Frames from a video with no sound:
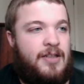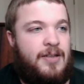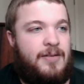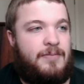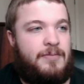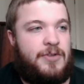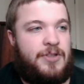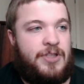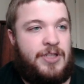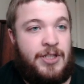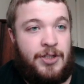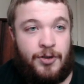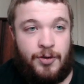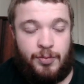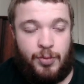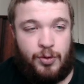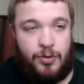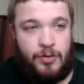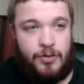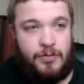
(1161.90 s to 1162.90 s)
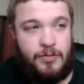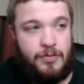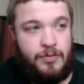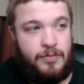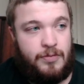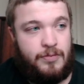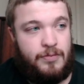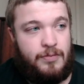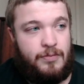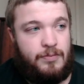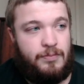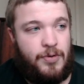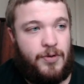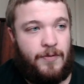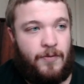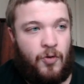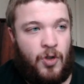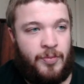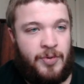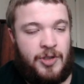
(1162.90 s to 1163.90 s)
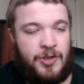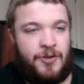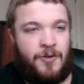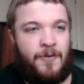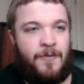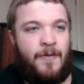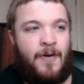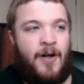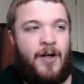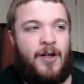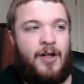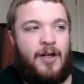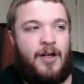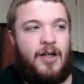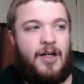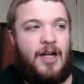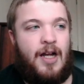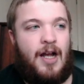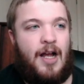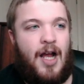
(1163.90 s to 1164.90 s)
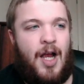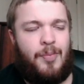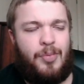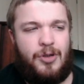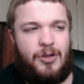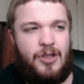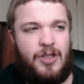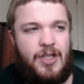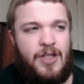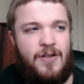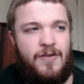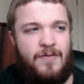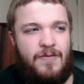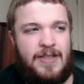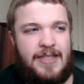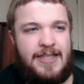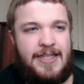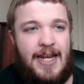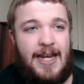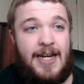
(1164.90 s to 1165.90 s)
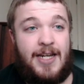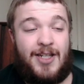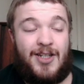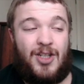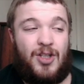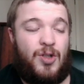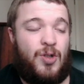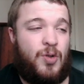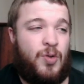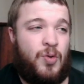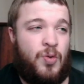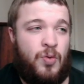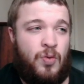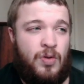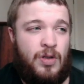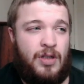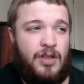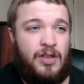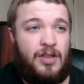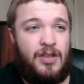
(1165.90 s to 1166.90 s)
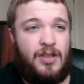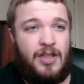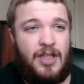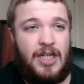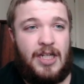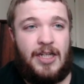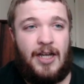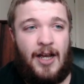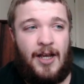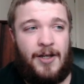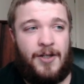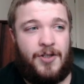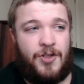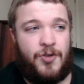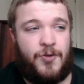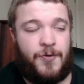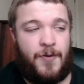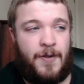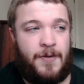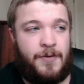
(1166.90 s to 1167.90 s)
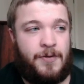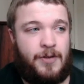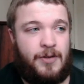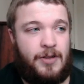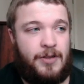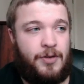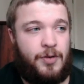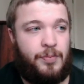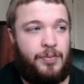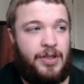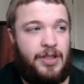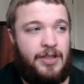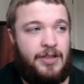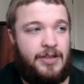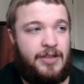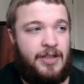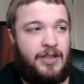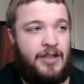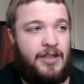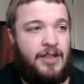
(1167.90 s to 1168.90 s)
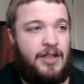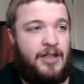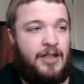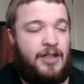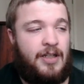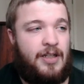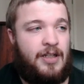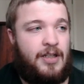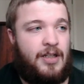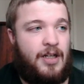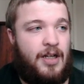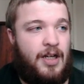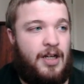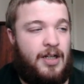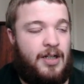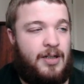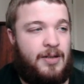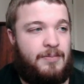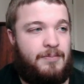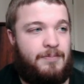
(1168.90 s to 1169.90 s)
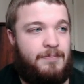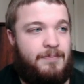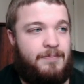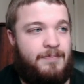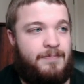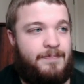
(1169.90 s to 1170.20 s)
Senior Bowl performance so far. I believe day two, he kind of struggled a little bit. Sorry,